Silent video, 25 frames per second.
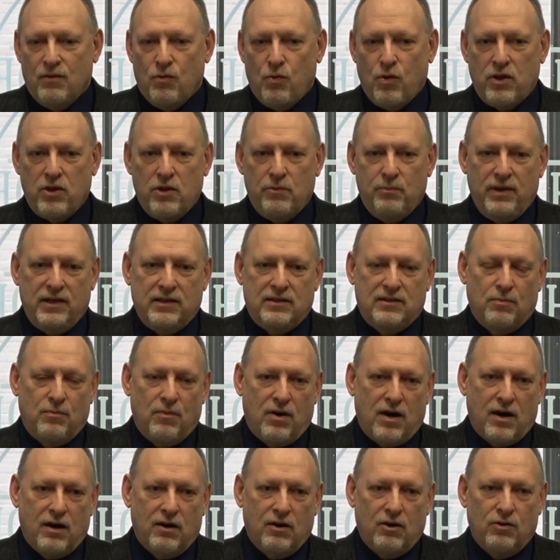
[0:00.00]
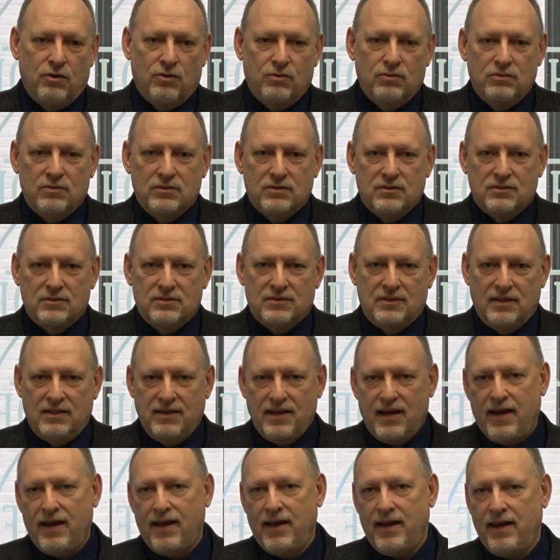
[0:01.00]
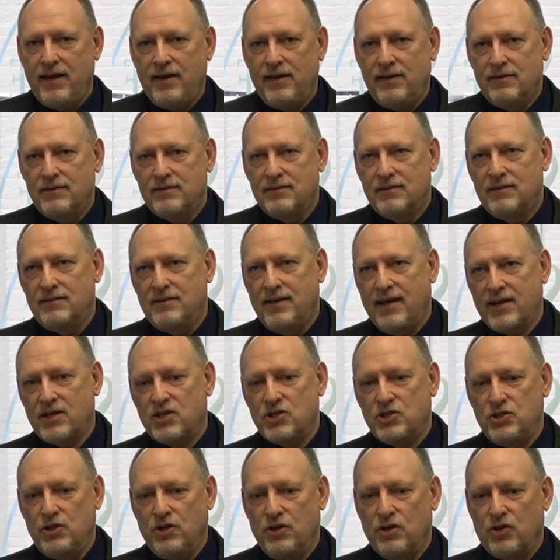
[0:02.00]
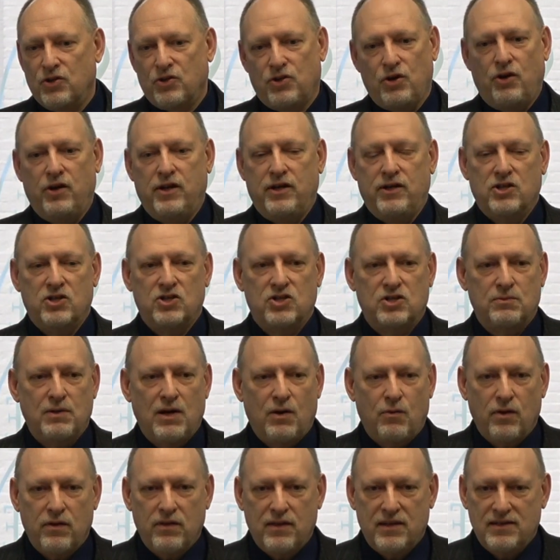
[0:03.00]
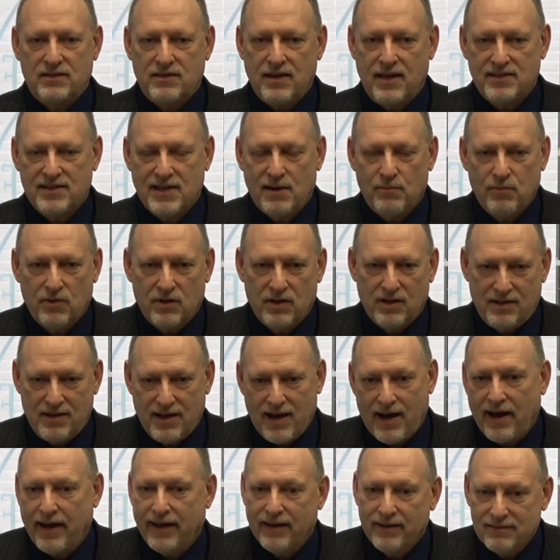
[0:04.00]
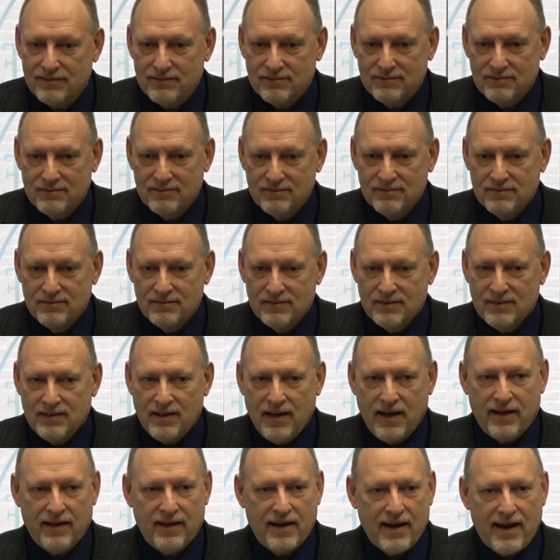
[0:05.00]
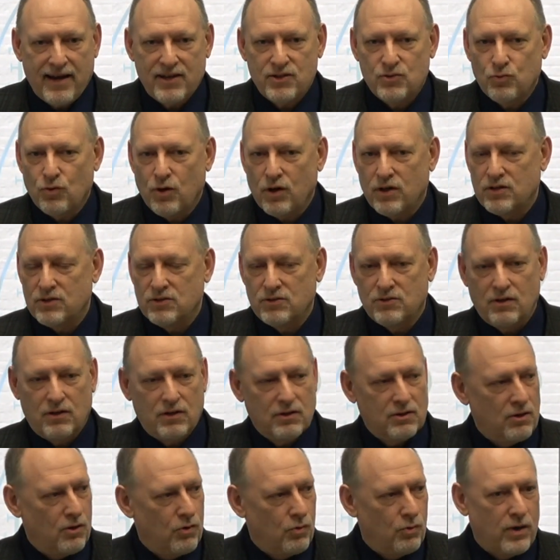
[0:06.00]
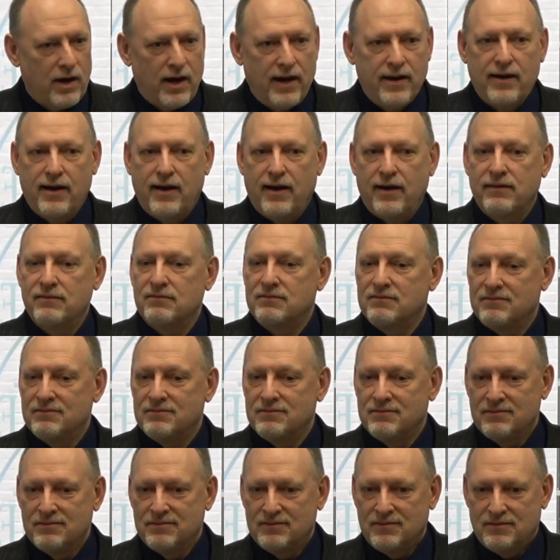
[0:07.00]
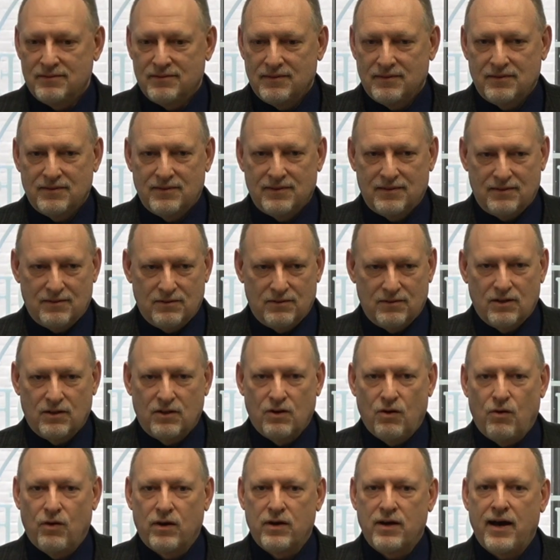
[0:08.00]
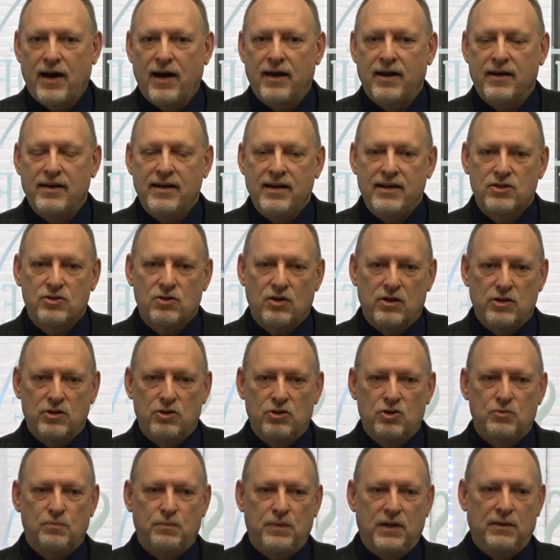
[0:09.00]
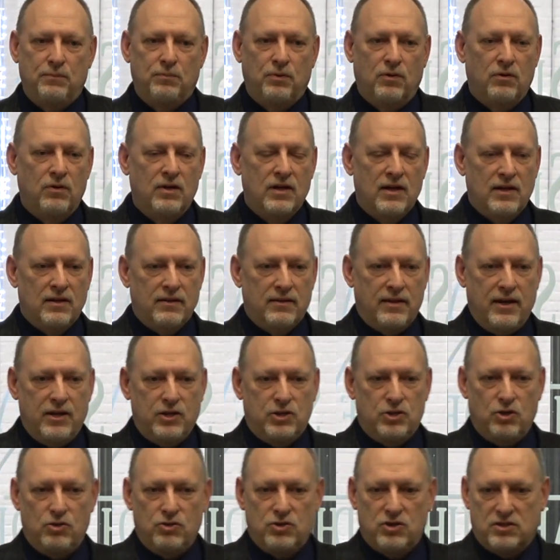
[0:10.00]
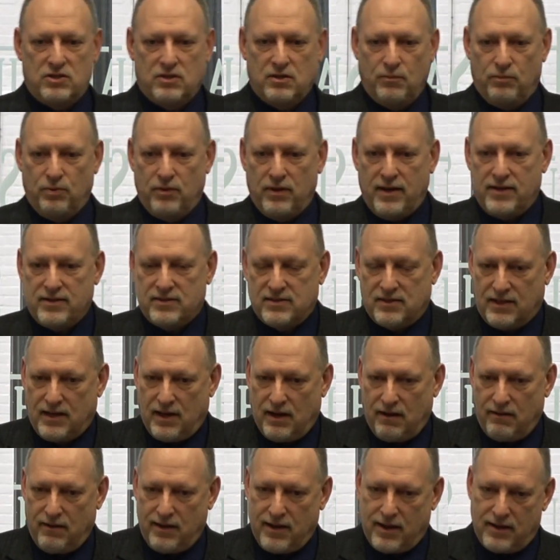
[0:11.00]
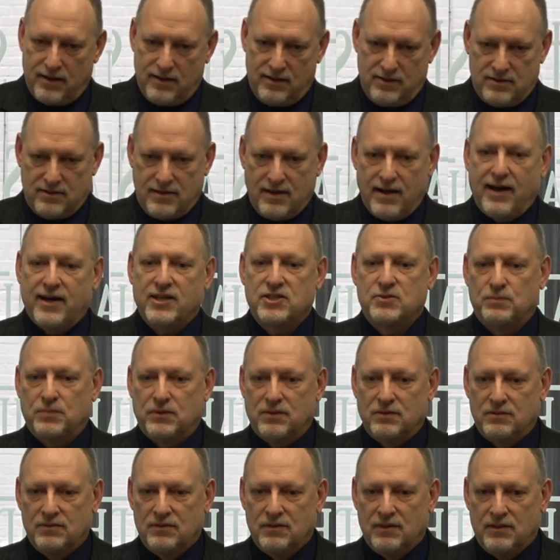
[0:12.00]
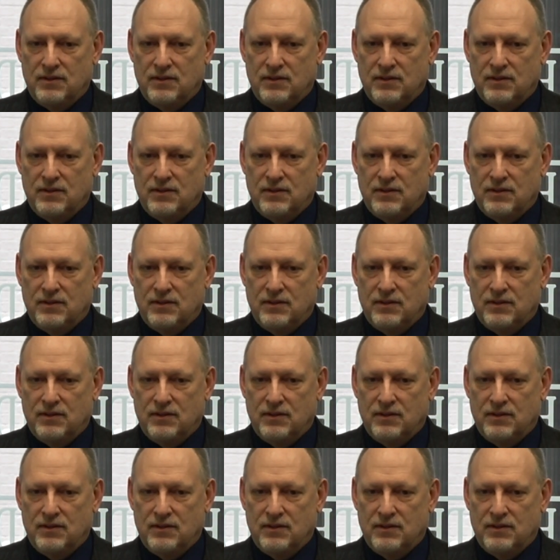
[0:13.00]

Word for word: Whether it be tomorrow, today, next year, 30 years from now, one of these days I'm going to die. And God's work is going to go right on going on, and he's going to use people that he chooses to bless to carry out his gospel.